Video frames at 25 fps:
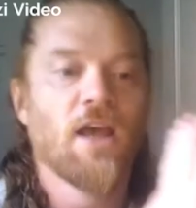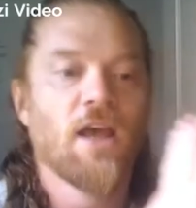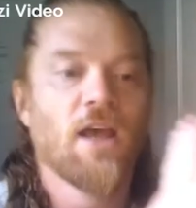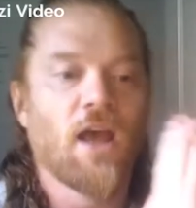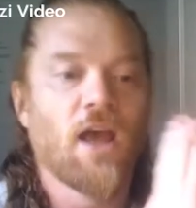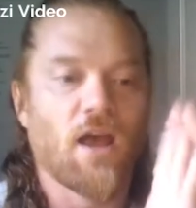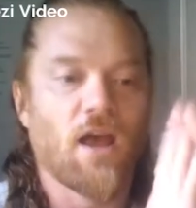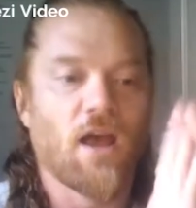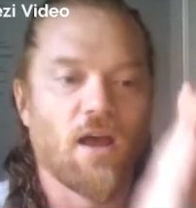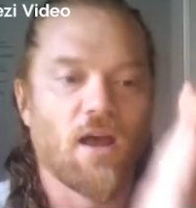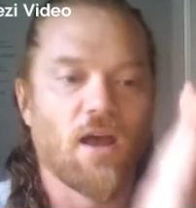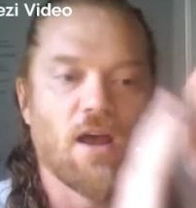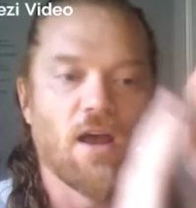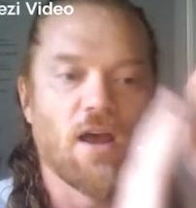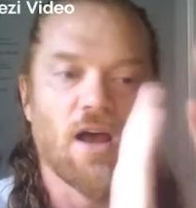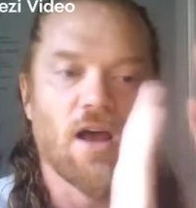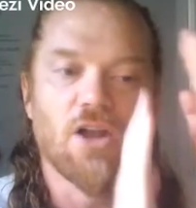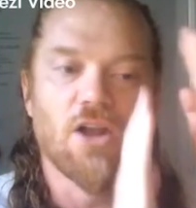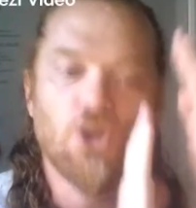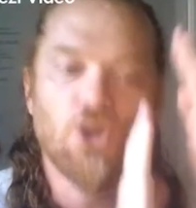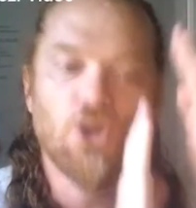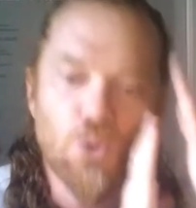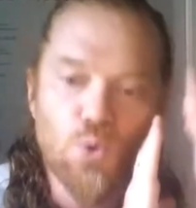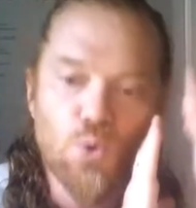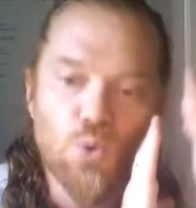a
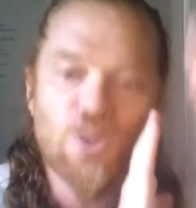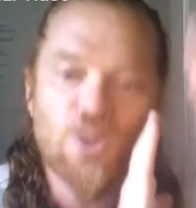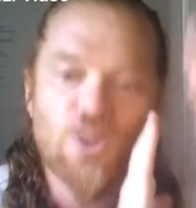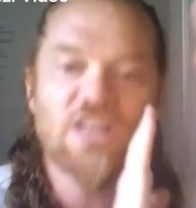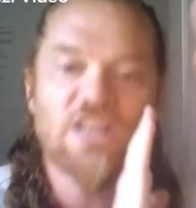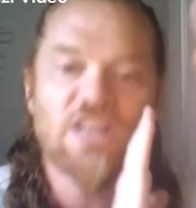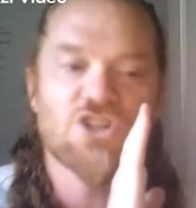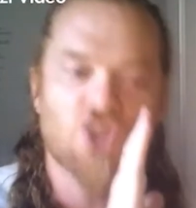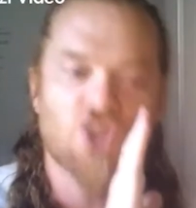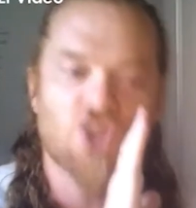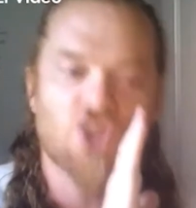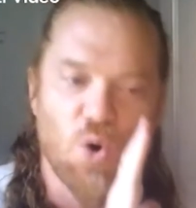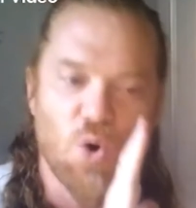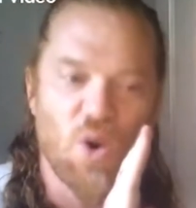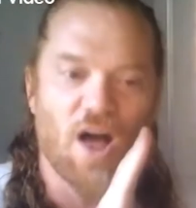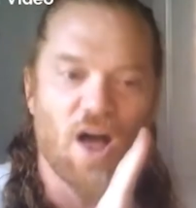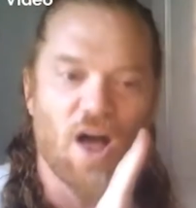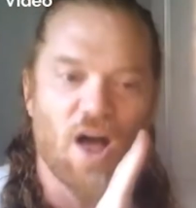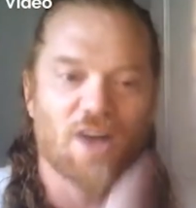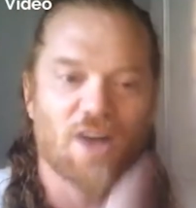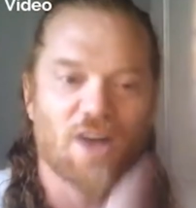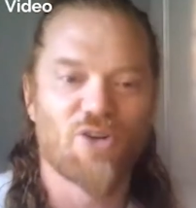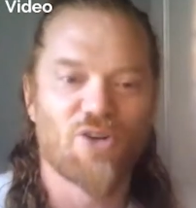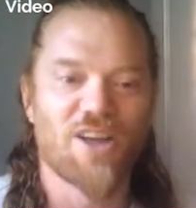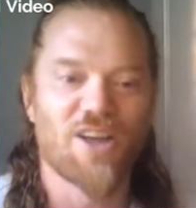loony solar
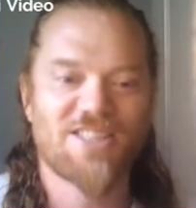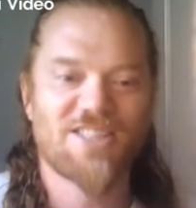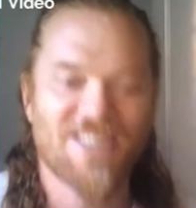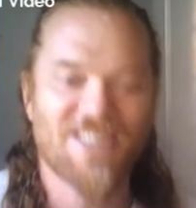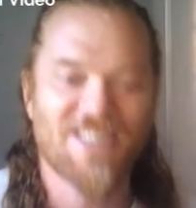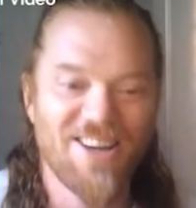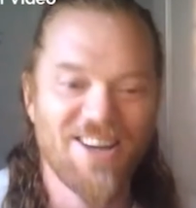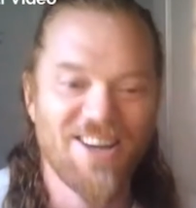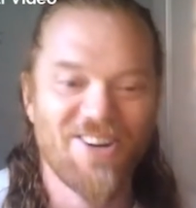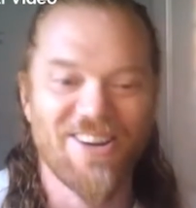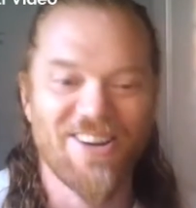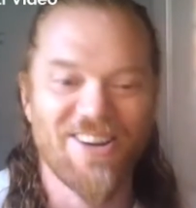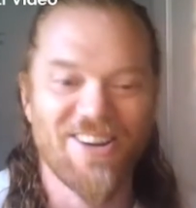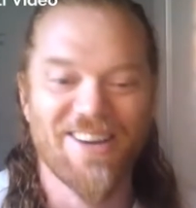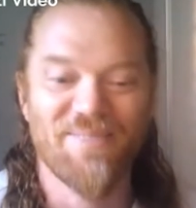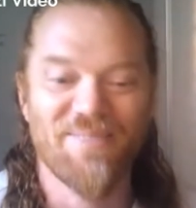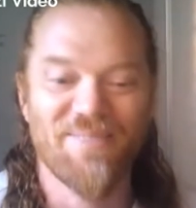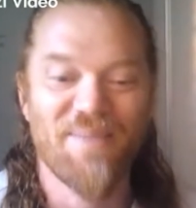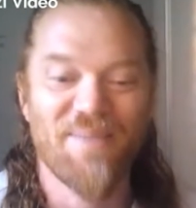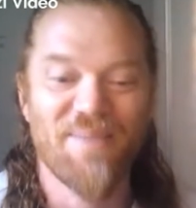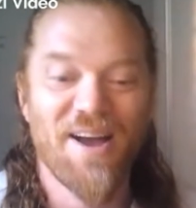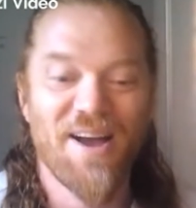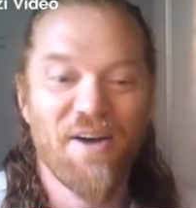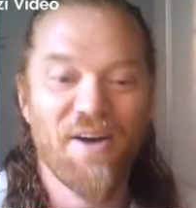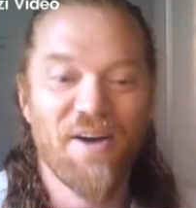
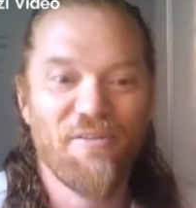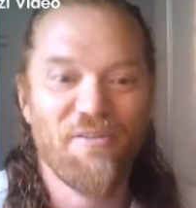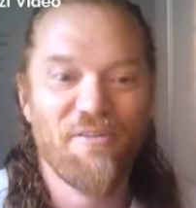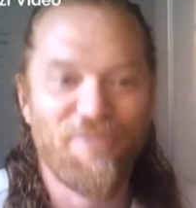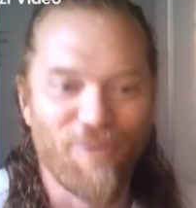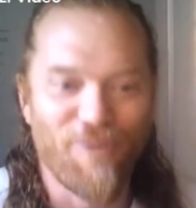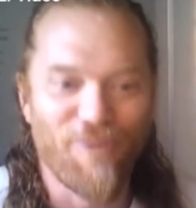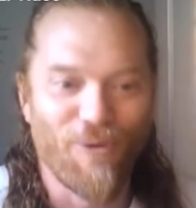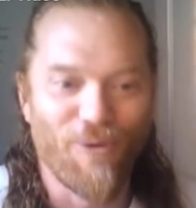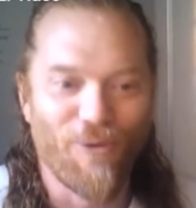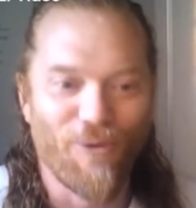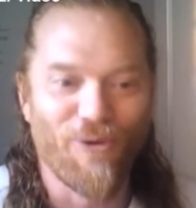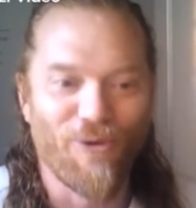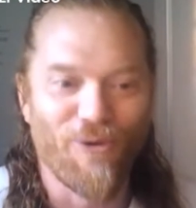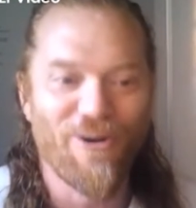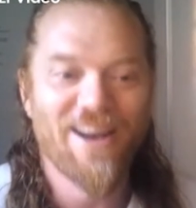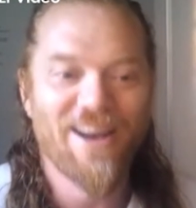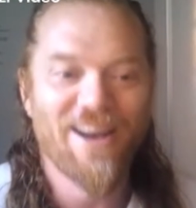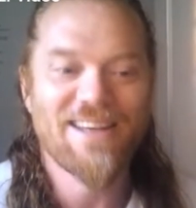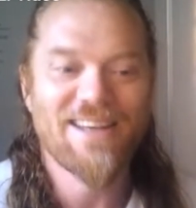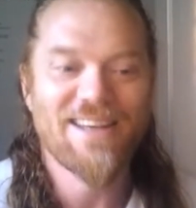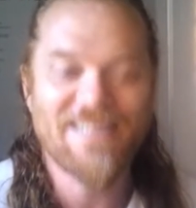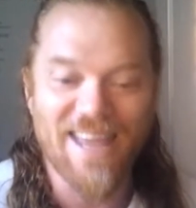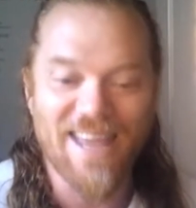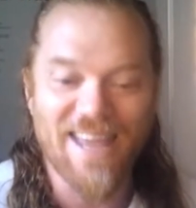criterion for
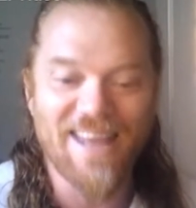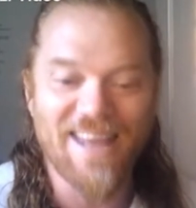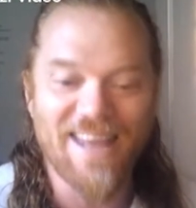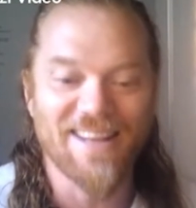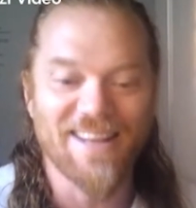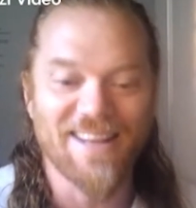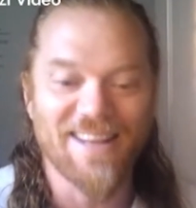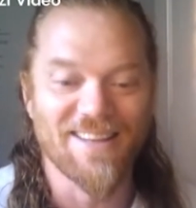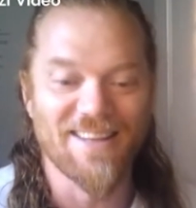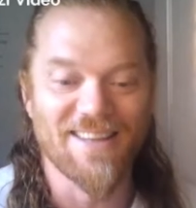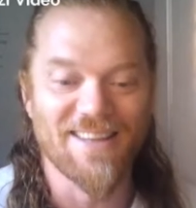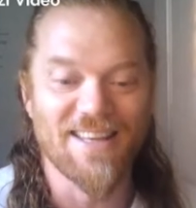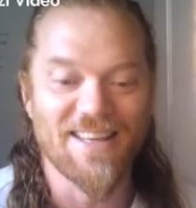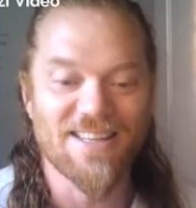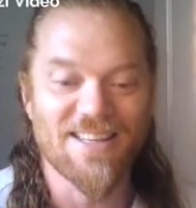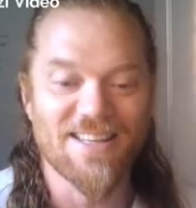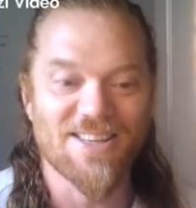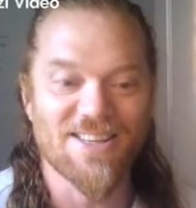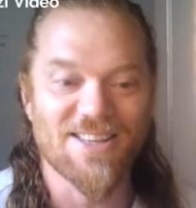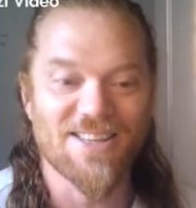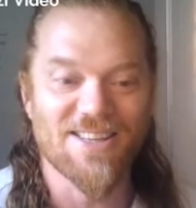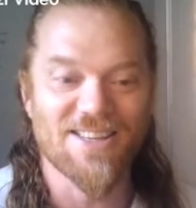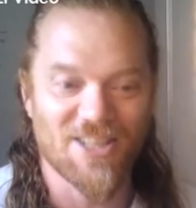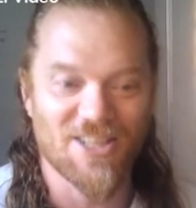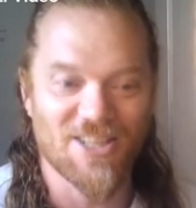dating these
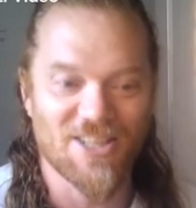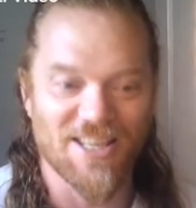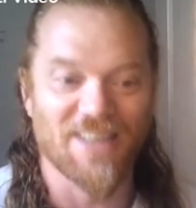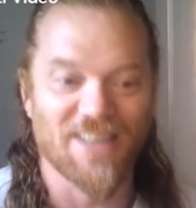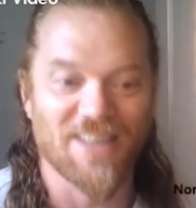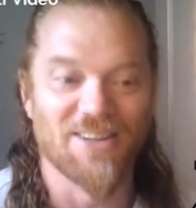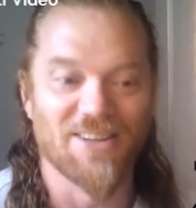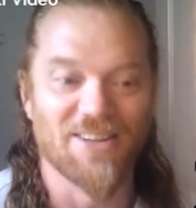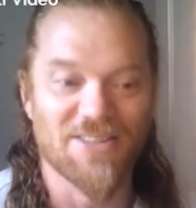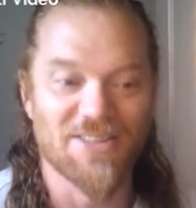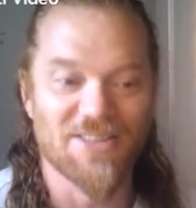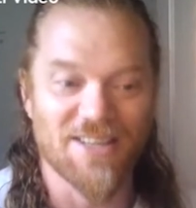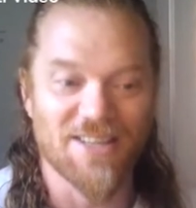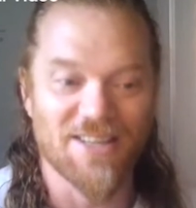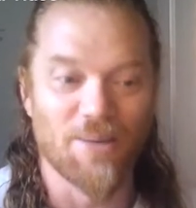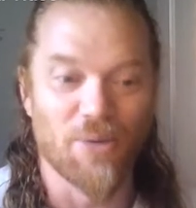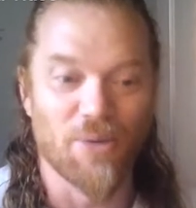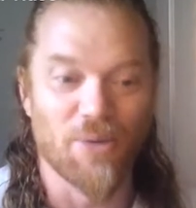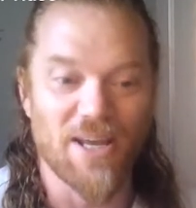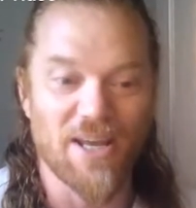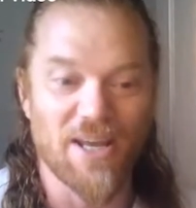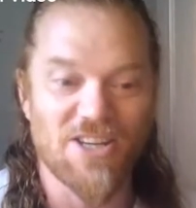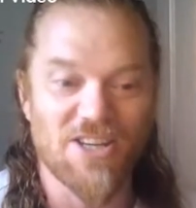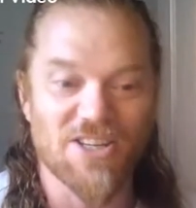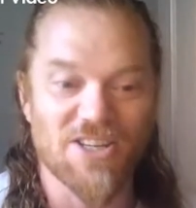octennial
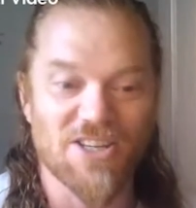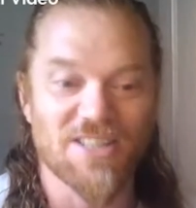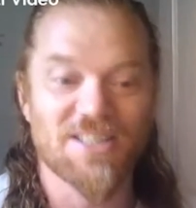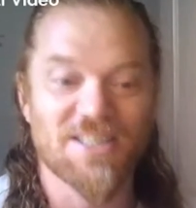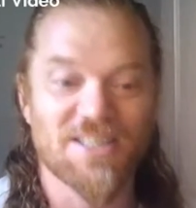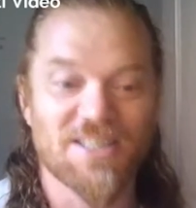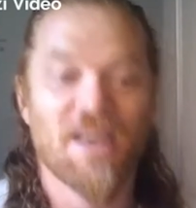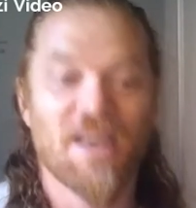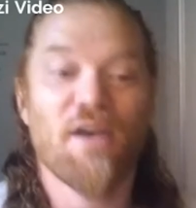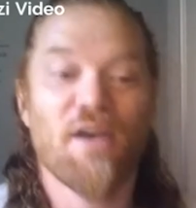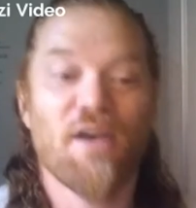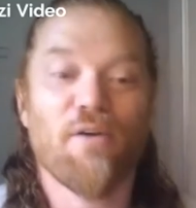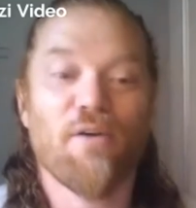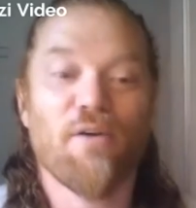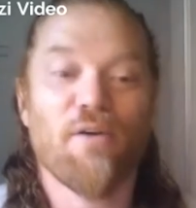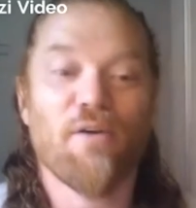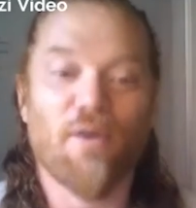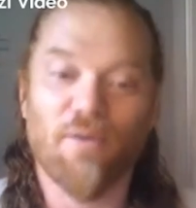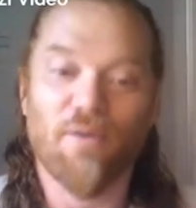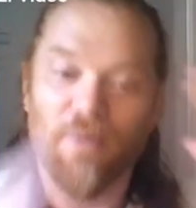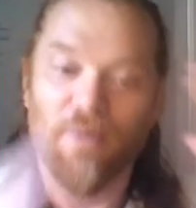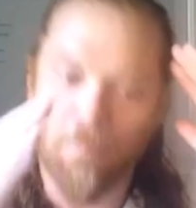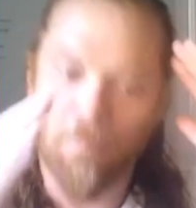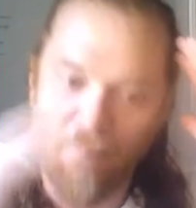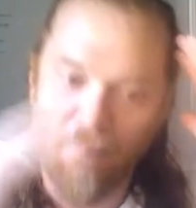celebrations
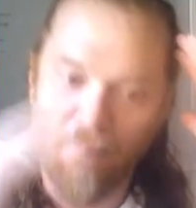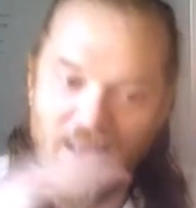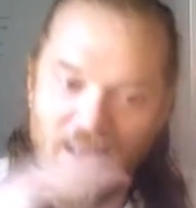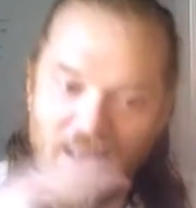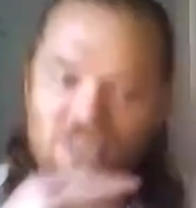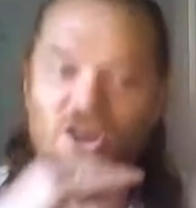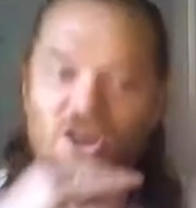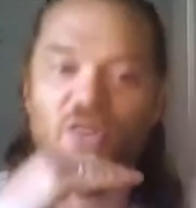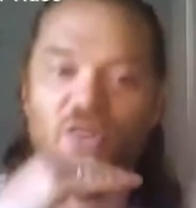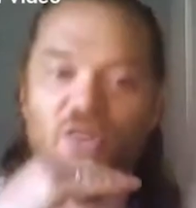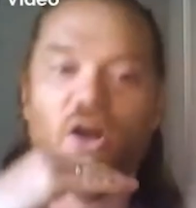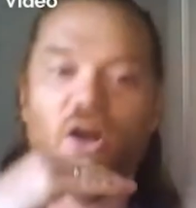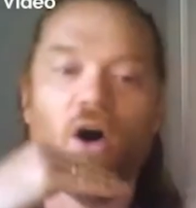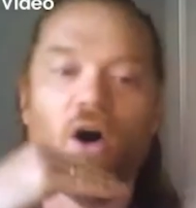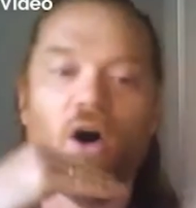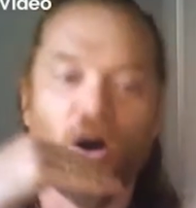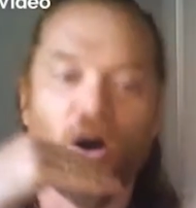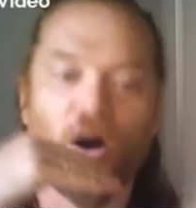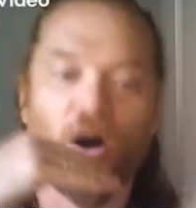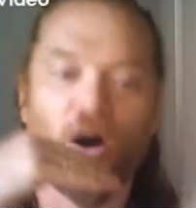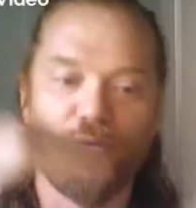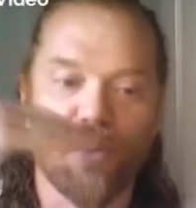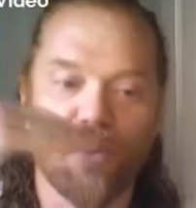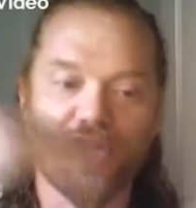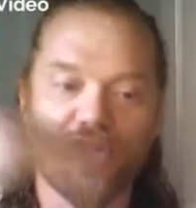based on the
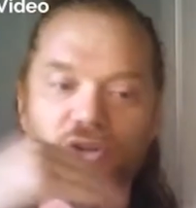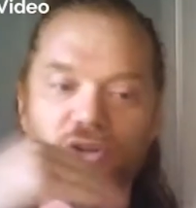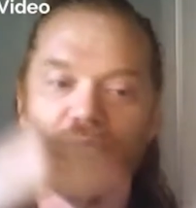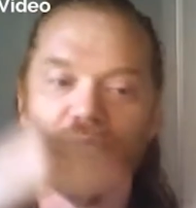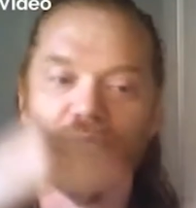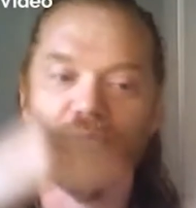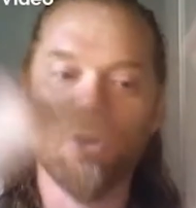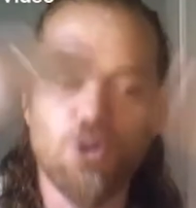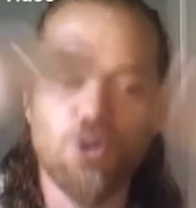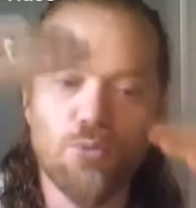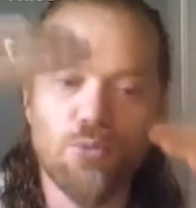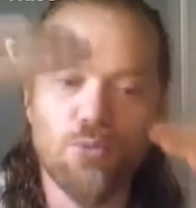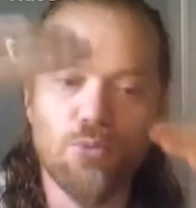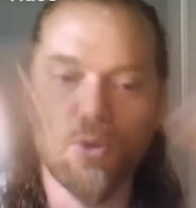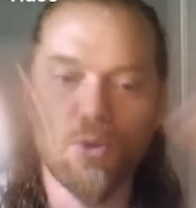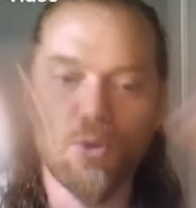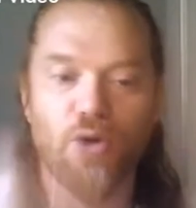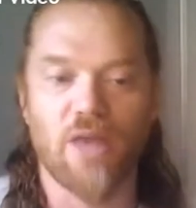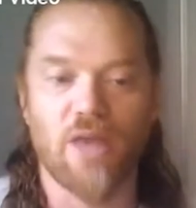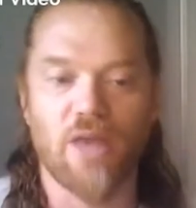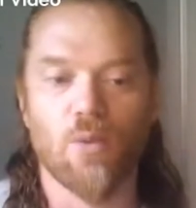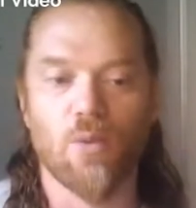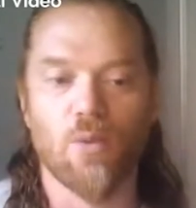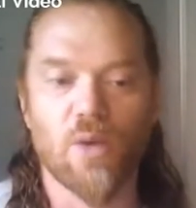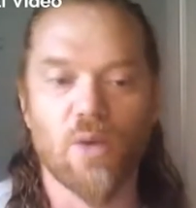confluence of a new moon
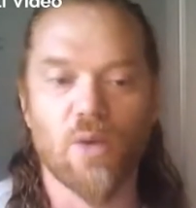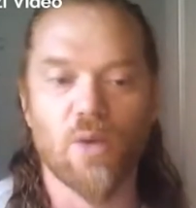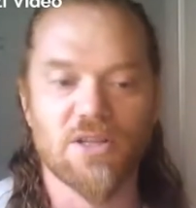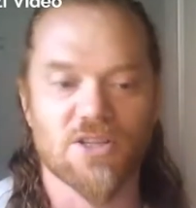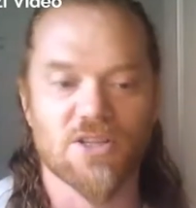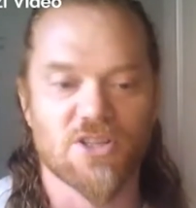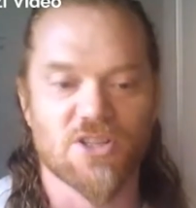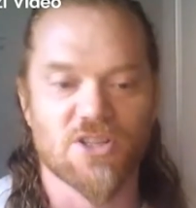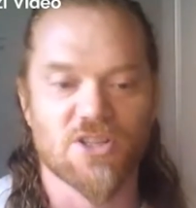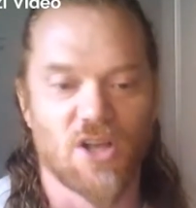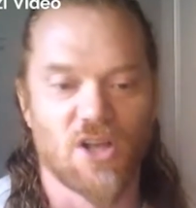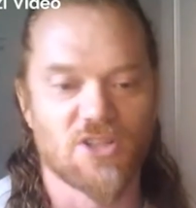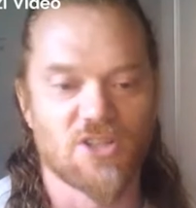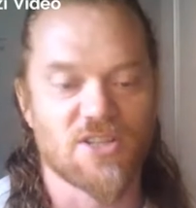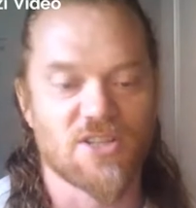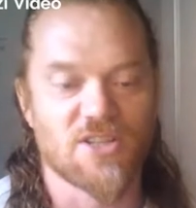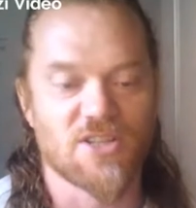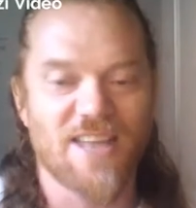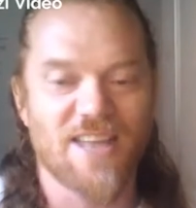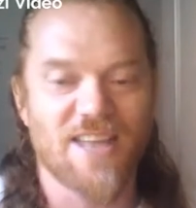and the winter solstice.